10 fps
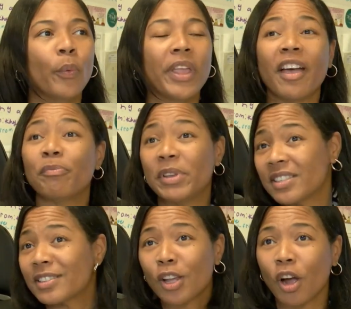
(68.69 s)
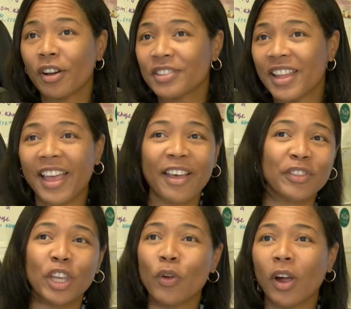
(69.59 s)
We have business cards that
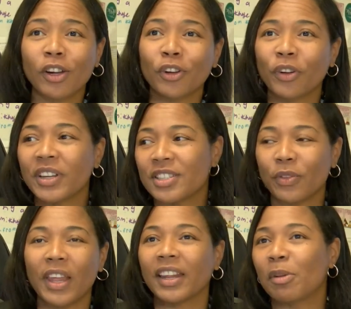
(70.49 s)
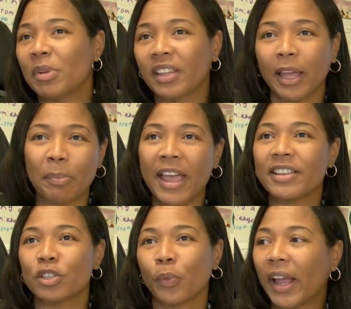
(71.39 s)
have the QR code on it so that it can be like
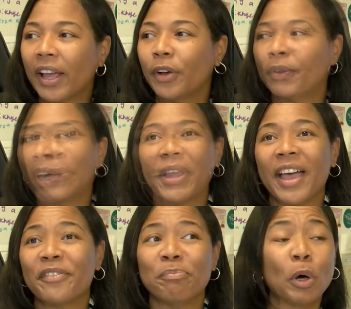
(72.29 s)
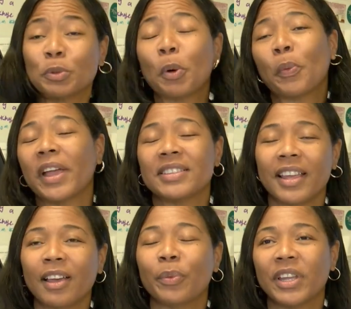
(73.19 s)
passed around. We have multiple ways
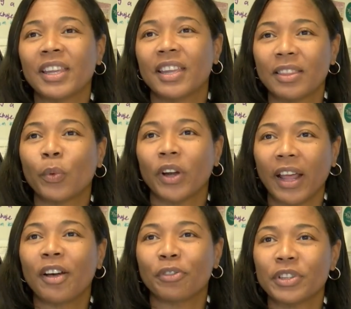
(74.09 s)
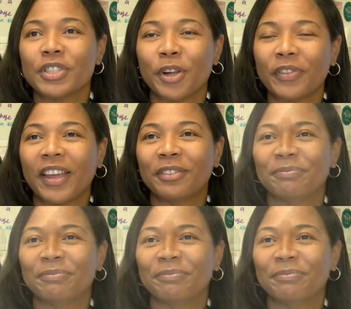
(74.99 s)
that we can get the word out for the survey.